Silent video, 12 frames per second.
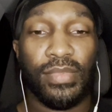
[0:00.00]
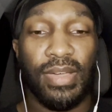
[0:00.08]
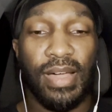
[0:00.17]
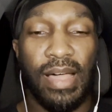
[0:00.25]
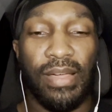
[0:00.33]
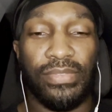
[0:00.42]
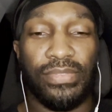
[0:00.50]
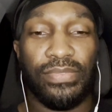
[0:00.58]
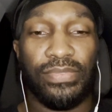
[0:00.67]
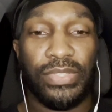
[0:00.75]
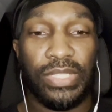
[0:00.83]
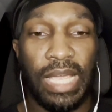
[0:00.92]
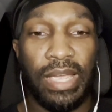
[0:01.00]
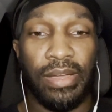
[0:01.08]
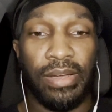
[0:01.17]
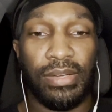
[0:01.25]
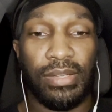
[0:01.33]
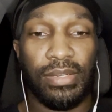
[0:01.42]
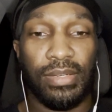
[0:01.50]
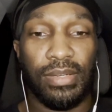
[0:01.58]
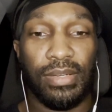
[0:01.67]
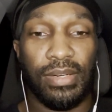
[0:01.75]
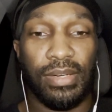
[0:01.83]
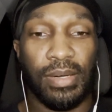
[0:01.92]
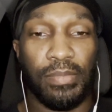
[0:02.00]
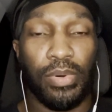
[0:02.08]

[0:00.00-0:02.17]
I've shared a